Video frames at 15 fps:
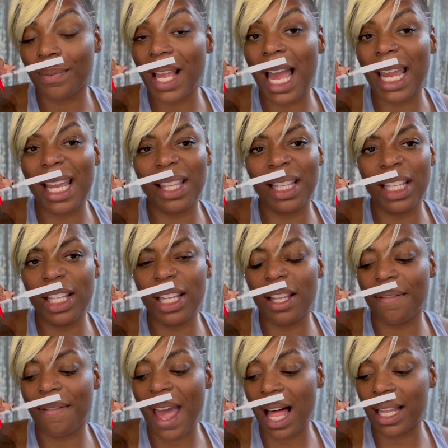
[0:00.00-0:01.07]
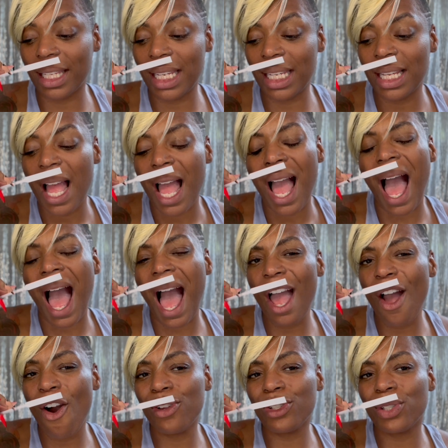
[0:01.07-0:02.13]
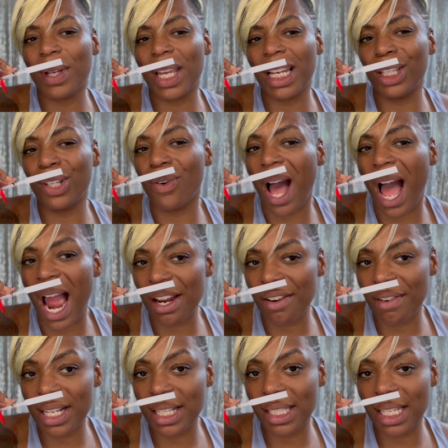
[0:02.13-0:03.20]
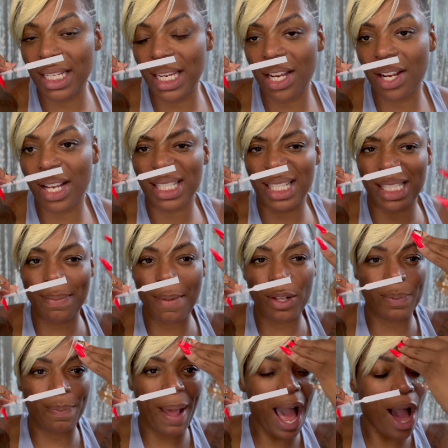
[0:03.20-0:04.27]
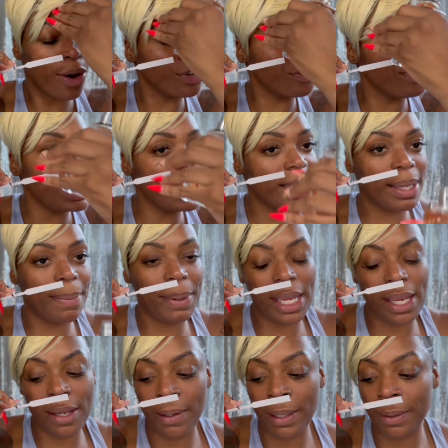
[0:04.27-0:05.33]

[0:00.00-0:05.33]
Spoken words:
I get the lily of the valley. I also get a little iris in here because it smells powdery to me.